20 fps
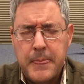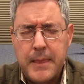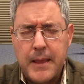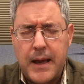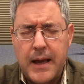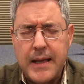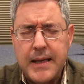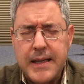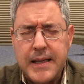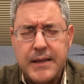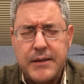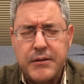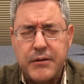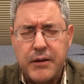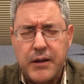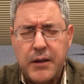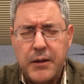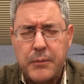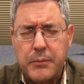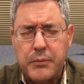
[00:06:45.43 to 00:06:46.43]
I need your
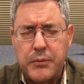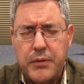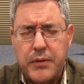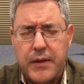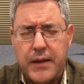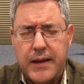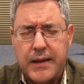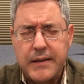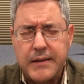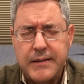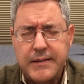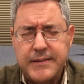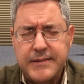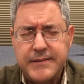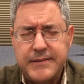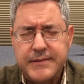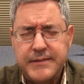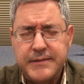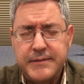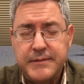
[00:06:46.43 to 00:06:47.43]
help with that.
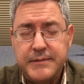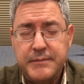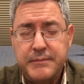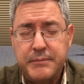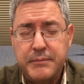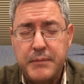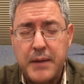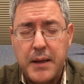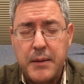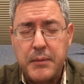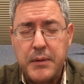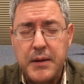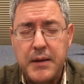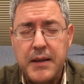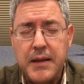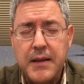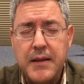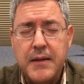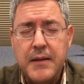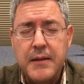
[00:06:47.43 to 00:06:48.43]
Maybe